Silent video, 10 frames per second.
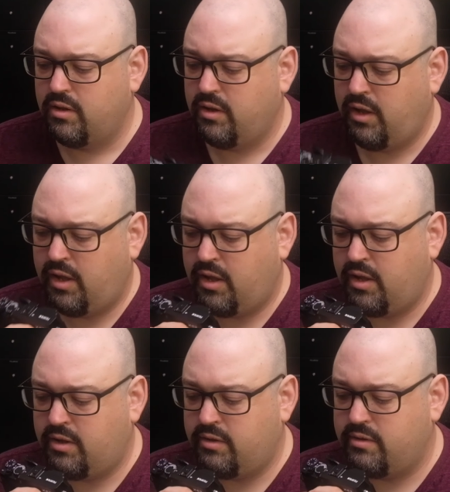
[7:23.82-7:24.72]

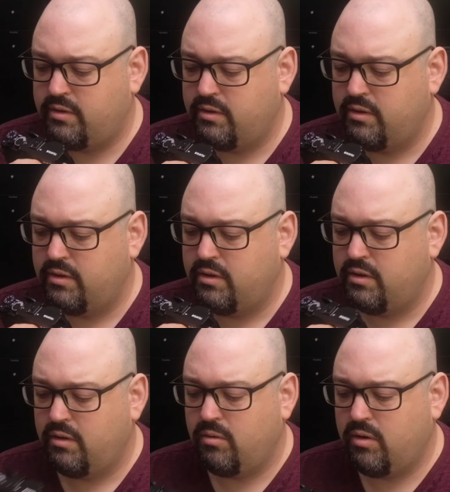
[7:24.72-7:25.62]
And
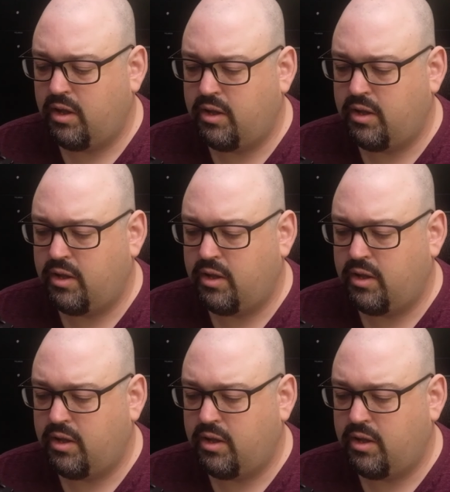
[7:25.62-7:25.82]
okay,